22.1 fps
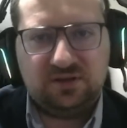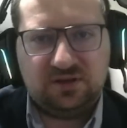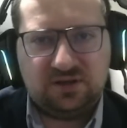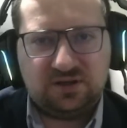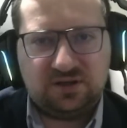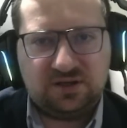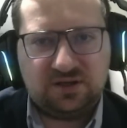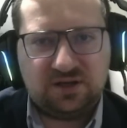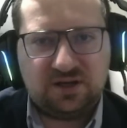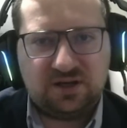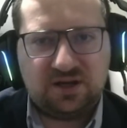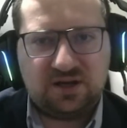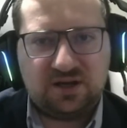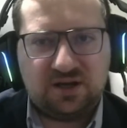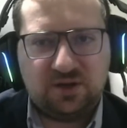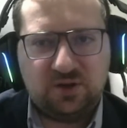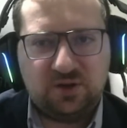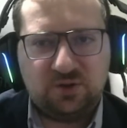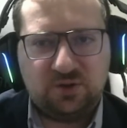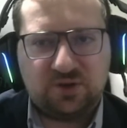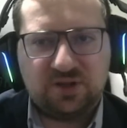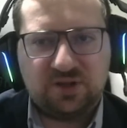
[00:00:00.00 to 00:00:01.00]

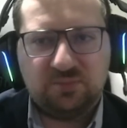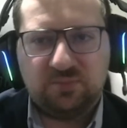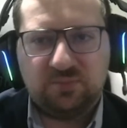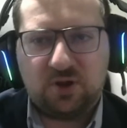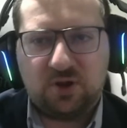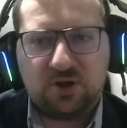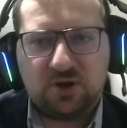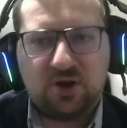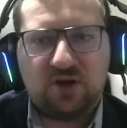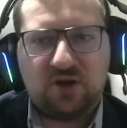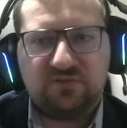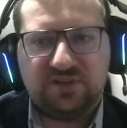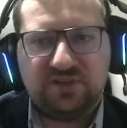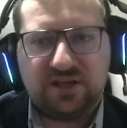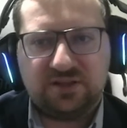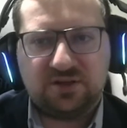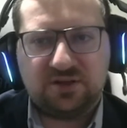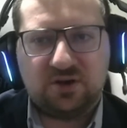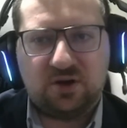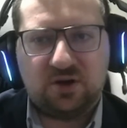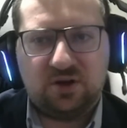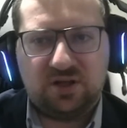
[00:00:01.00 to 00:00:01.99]
you can block off
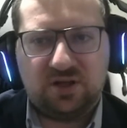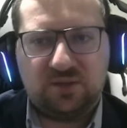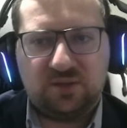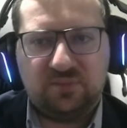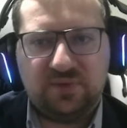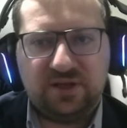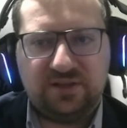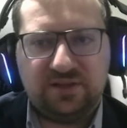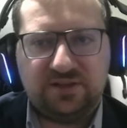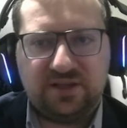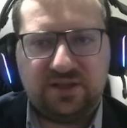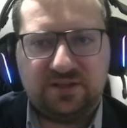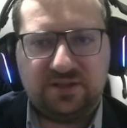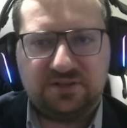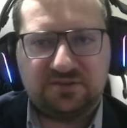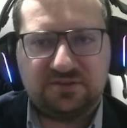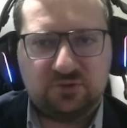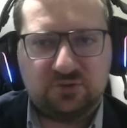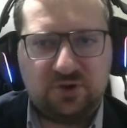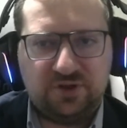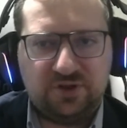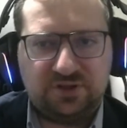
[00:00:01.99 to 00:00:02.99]
that column and then
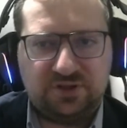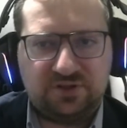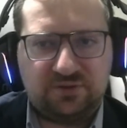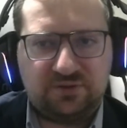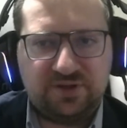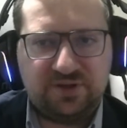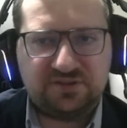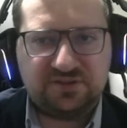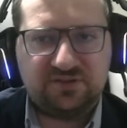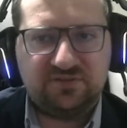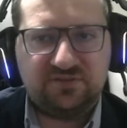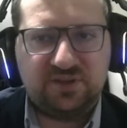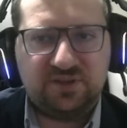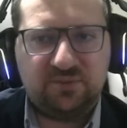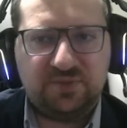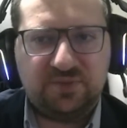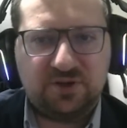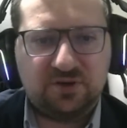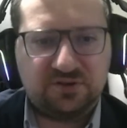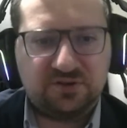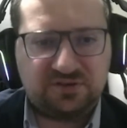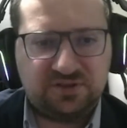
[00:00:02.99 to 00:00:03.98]
destroy the rest of them
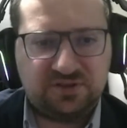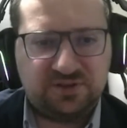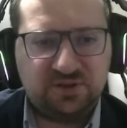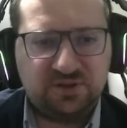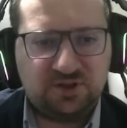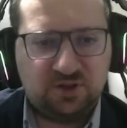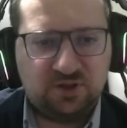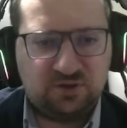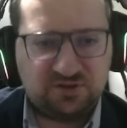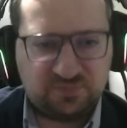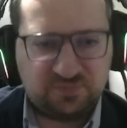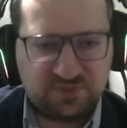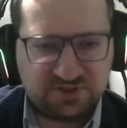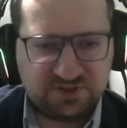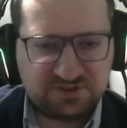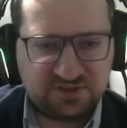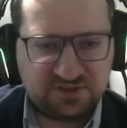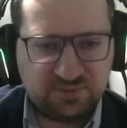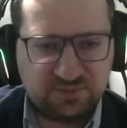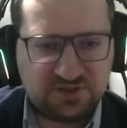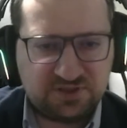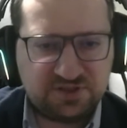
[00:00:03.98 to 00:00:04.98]
because they're in close
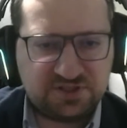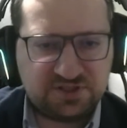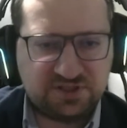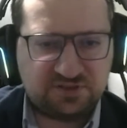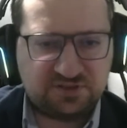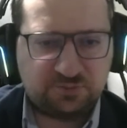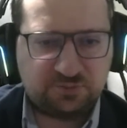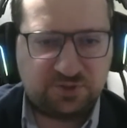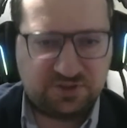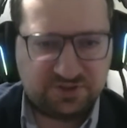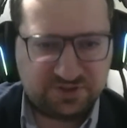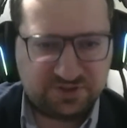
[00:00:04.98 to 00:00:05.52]
proximity just with